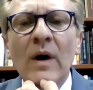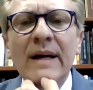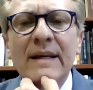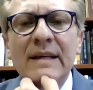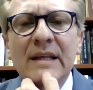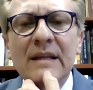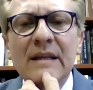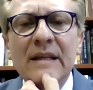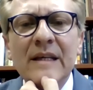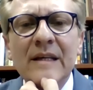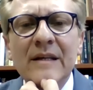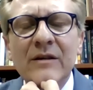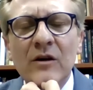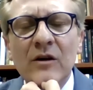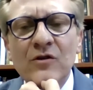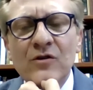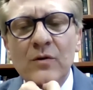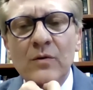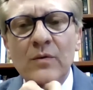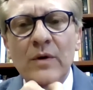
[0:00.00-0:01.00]
Why didn't the
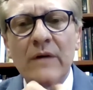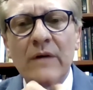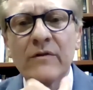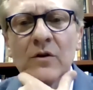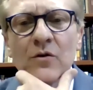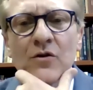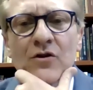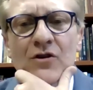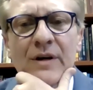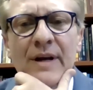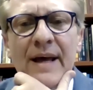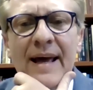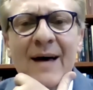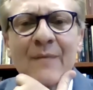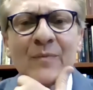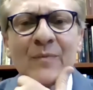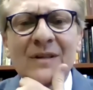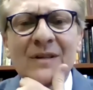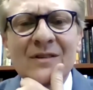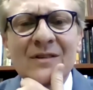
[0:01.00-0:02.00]
Industrial Revolution
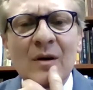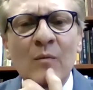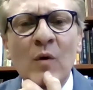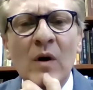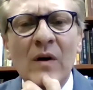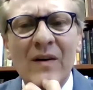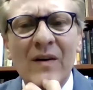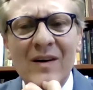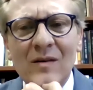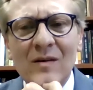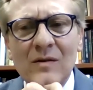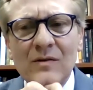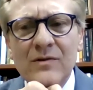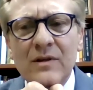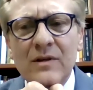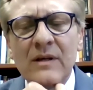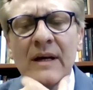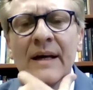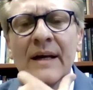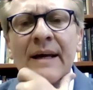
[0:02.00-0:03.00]
happen somewhere
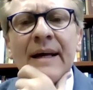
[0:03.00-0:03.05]
else?